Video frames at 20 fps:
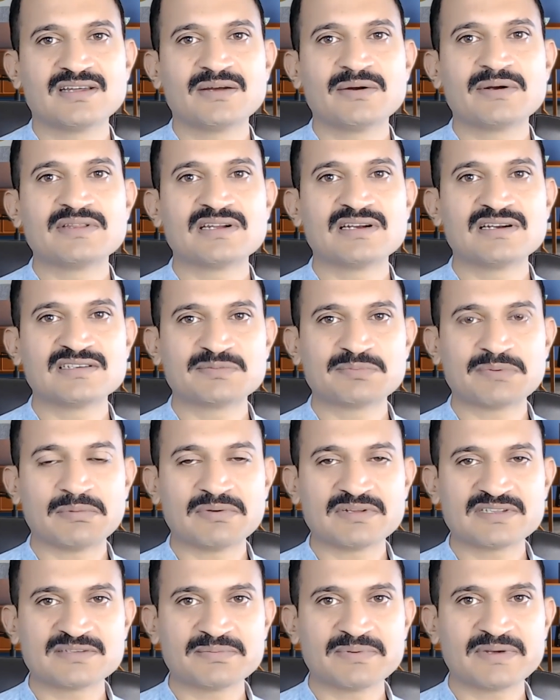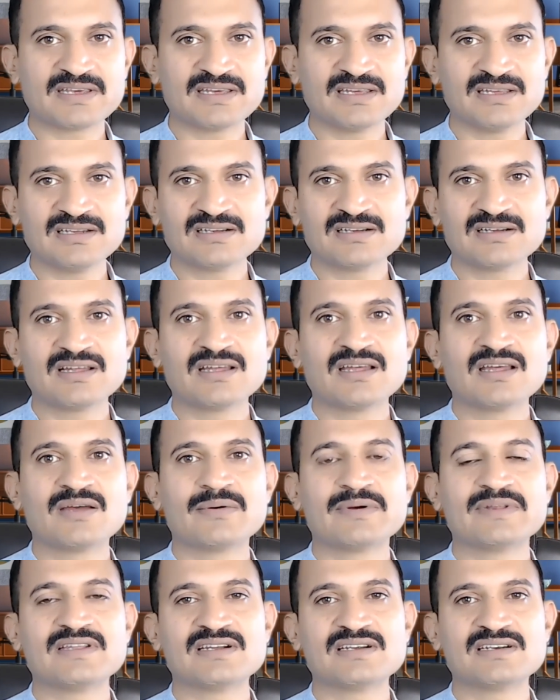whether it's public speaking,
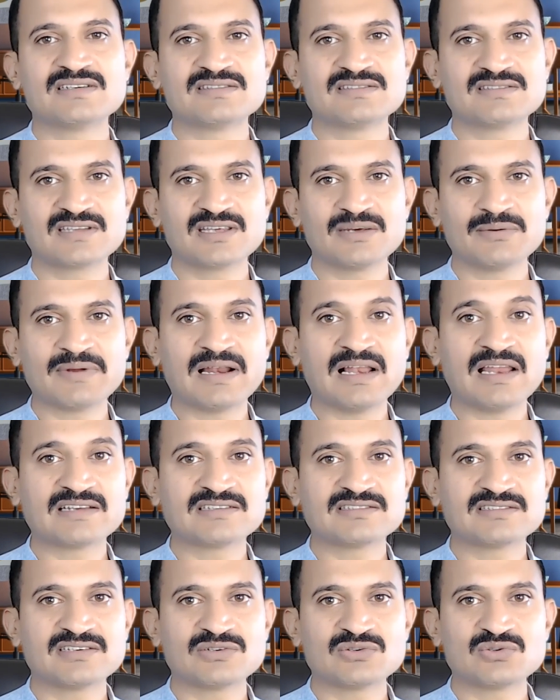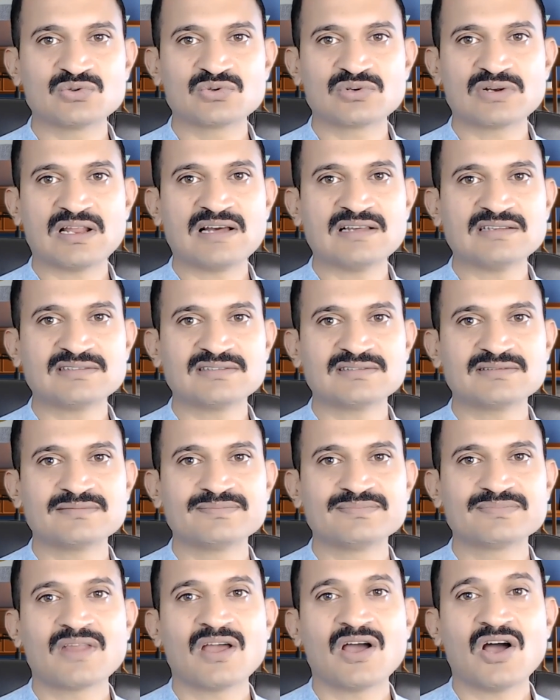whether it's giving lecture to class,
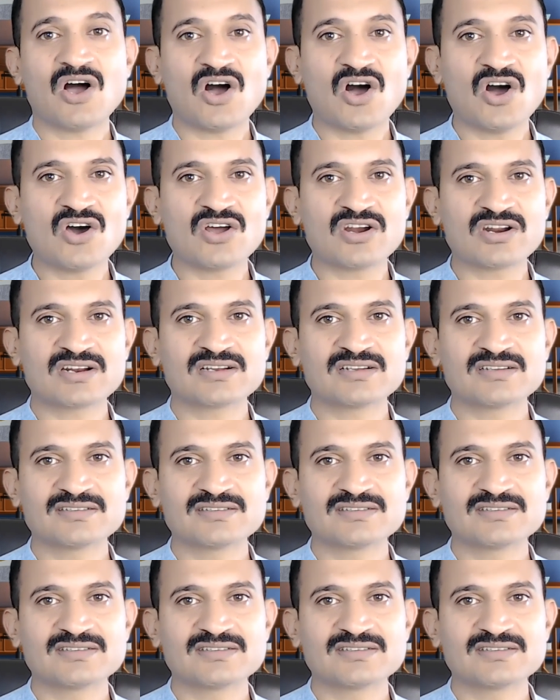or